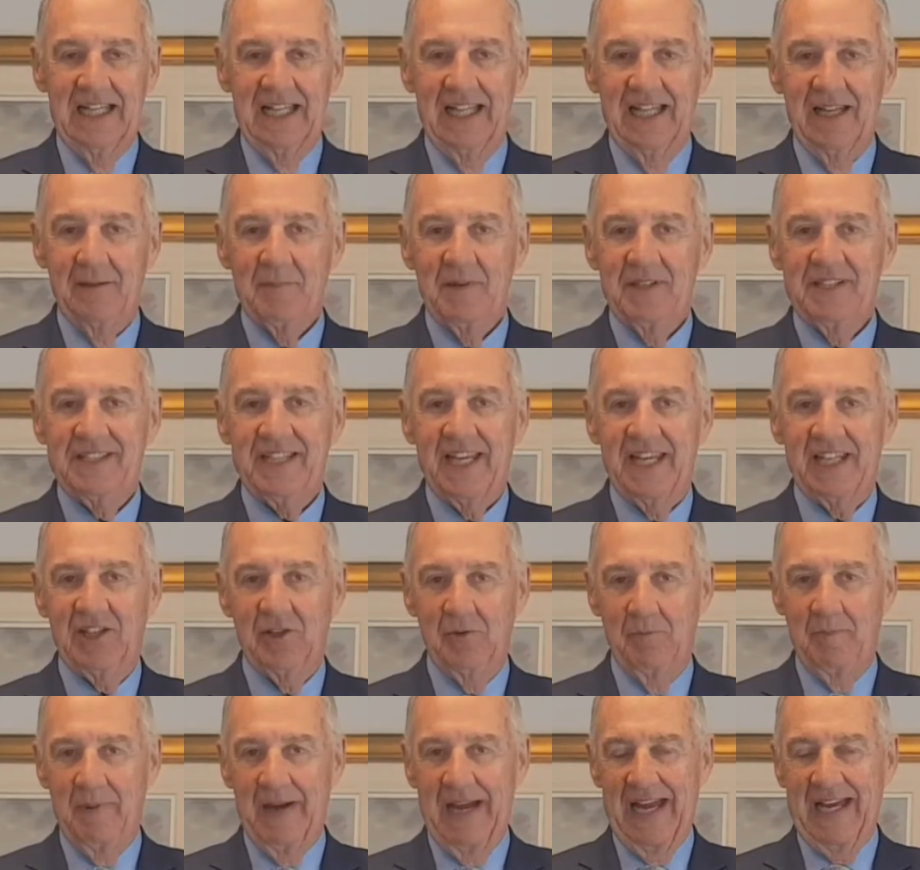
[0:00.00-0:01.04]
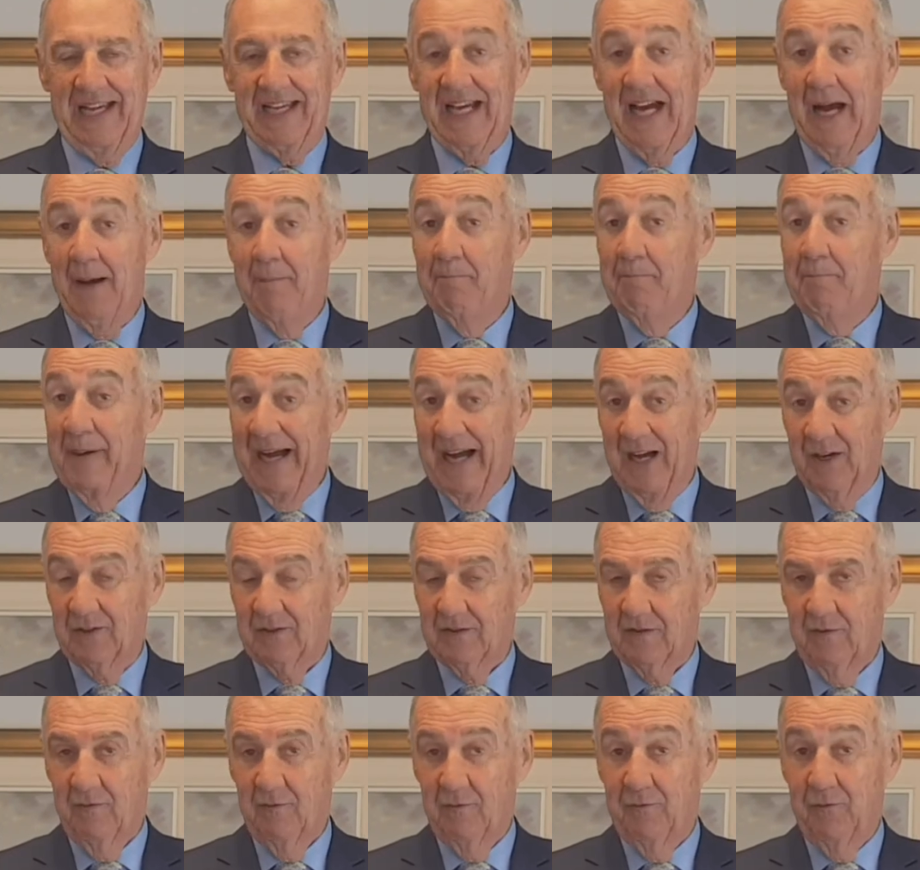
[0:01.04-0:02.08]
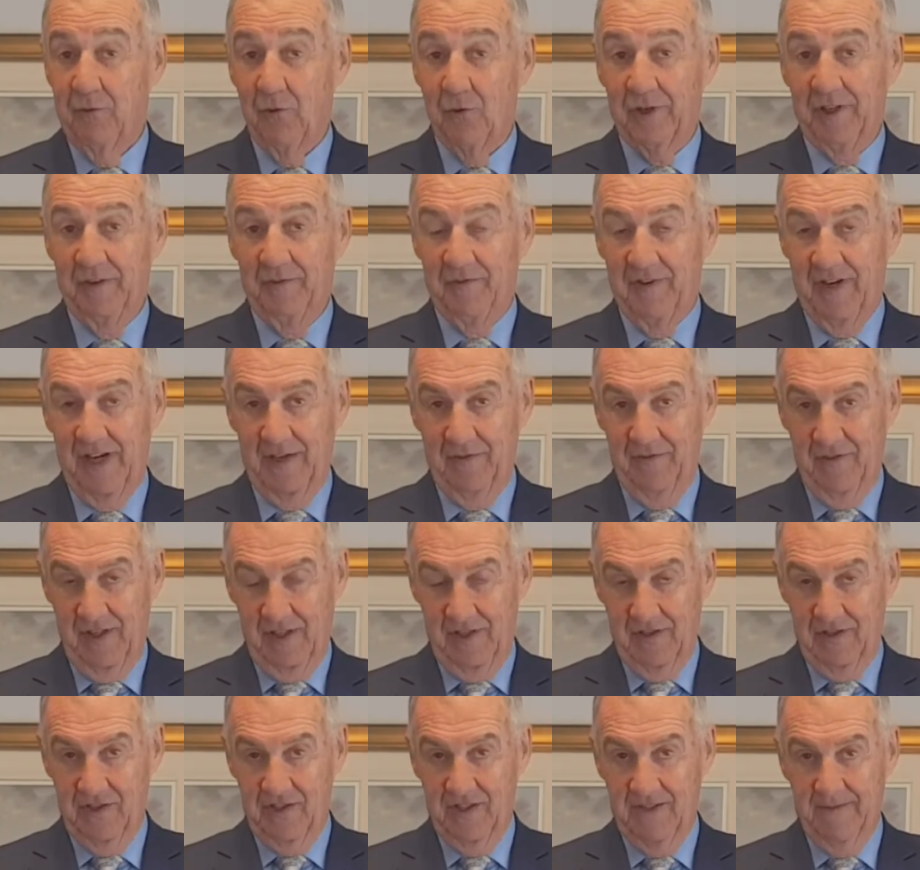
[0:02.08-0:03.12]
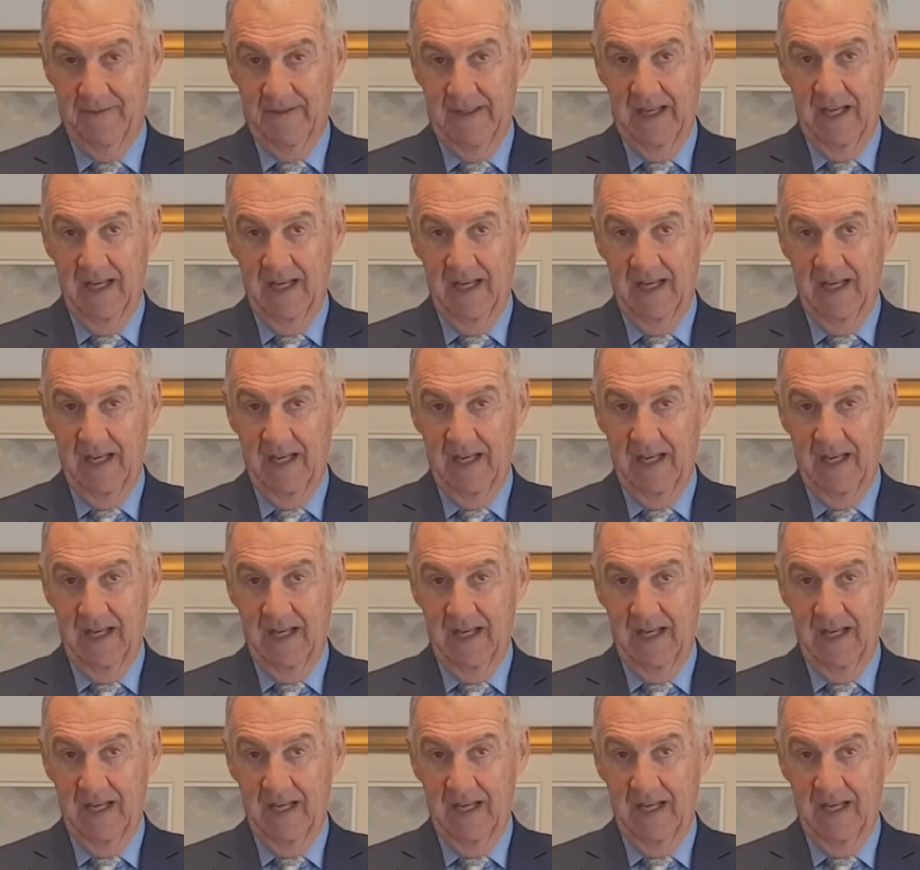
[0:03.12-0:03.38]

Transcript: Let me take you back about 45 years.